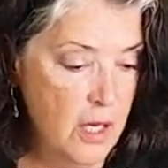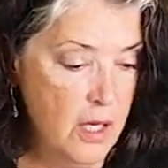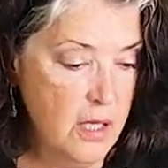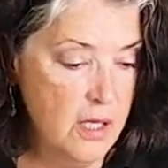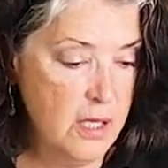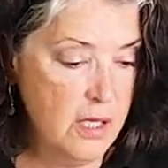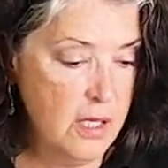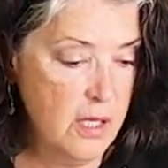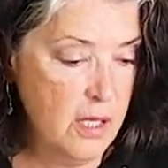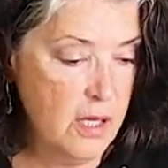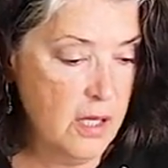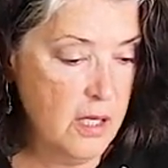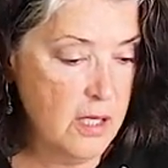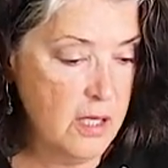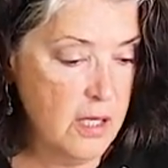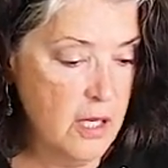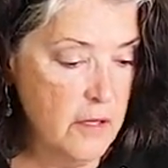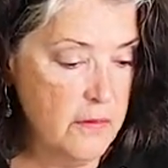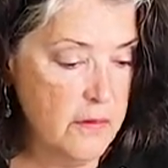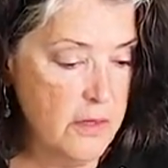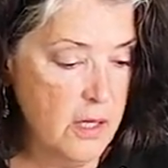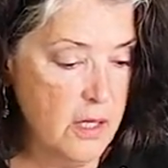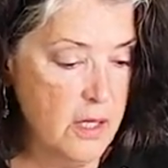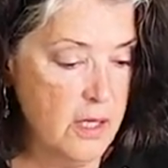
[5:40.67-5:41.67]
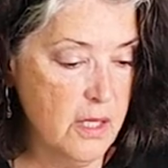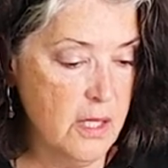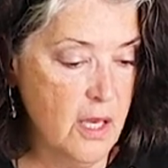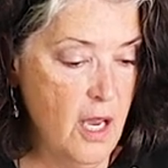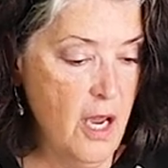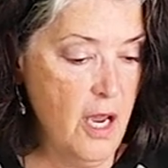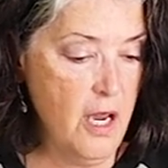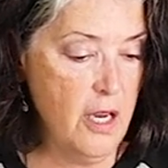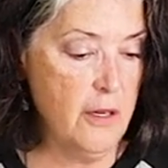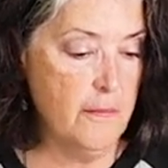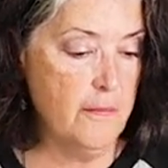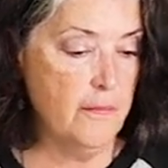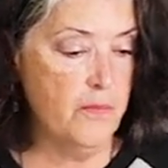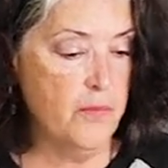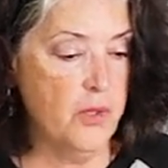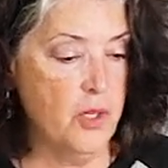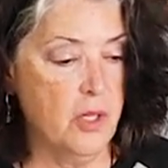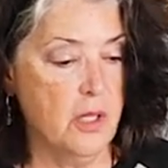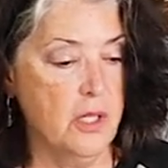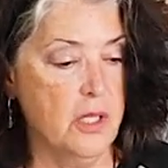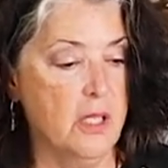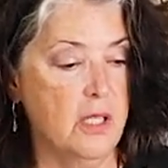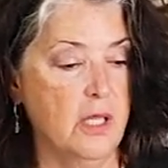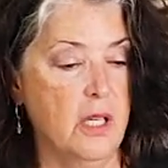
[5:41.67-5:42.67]
and set this off to the side.
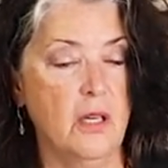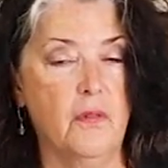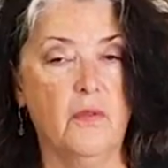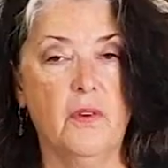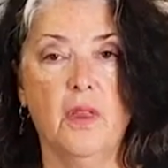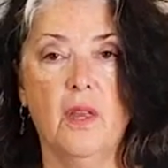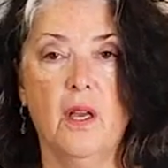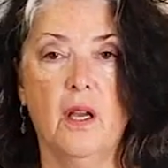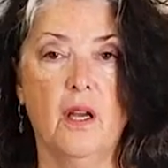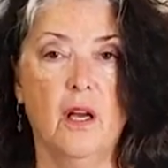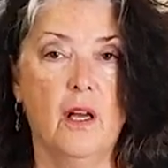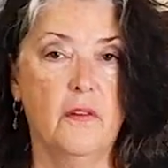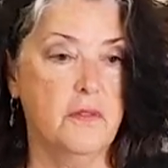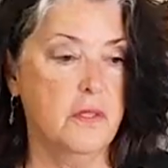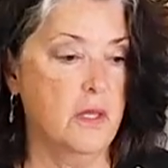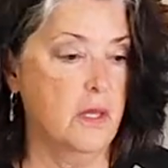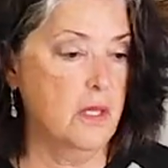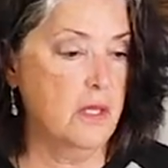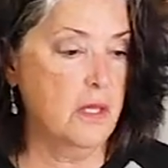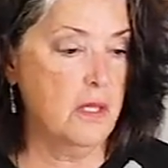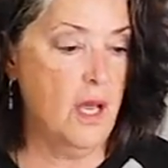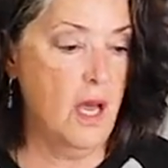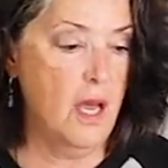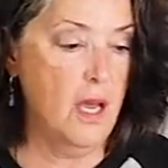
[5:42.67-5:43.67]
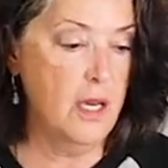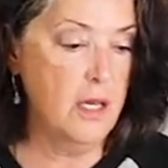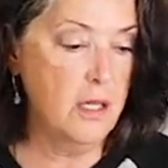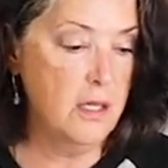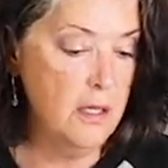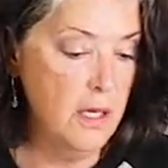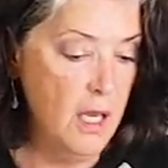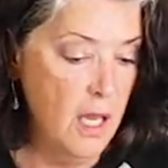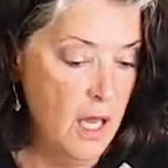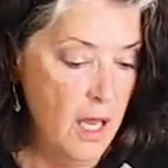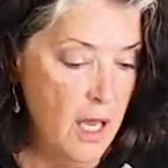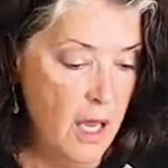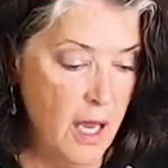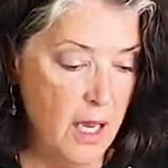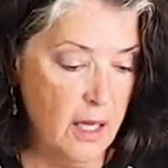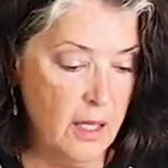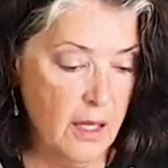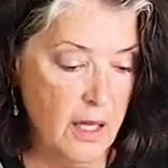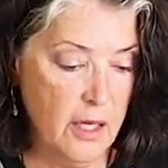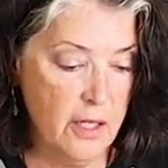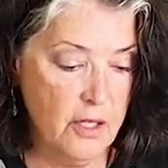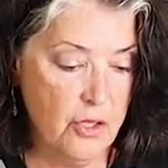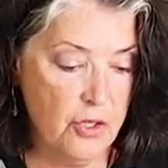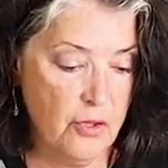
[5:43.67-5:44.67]
You're gonna set everything off to the side
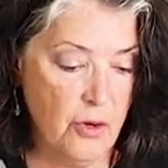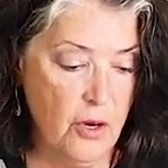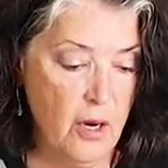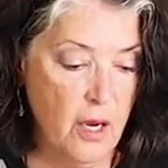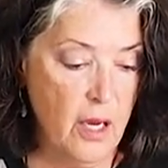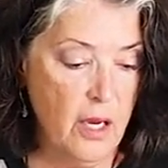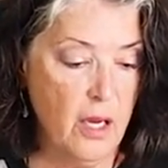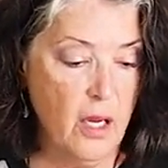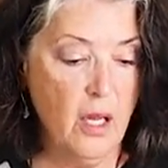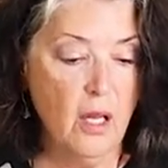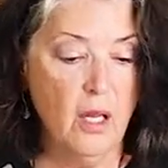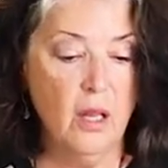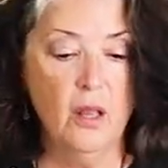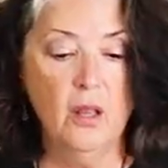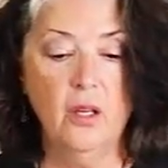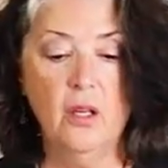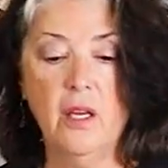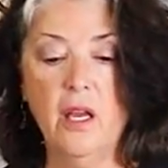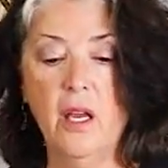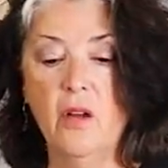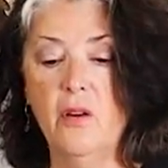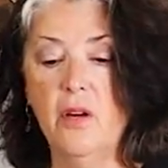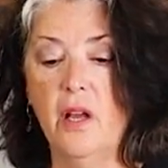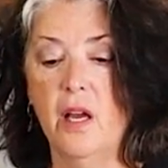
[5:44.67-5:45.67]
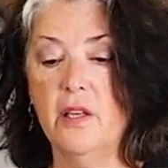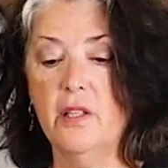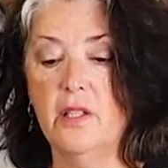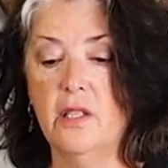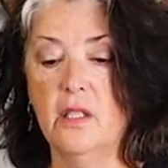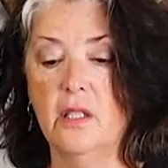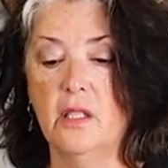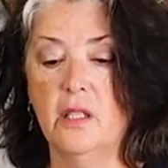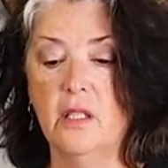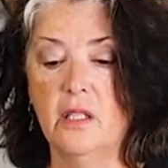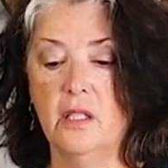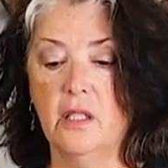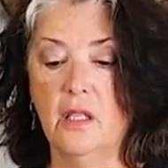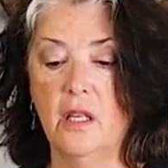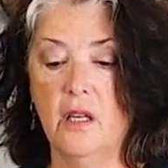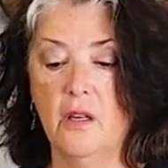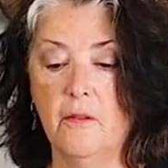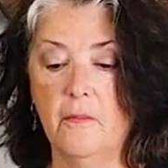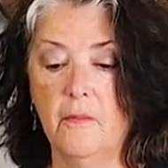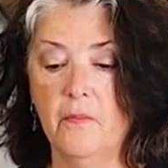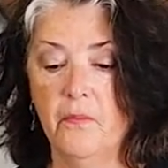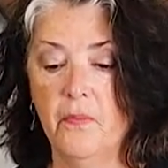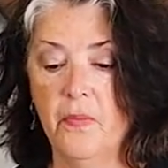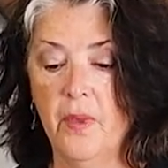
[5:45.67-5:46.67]
and let it dry. Look how nice this is
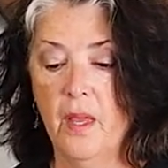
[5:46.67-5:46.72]
though.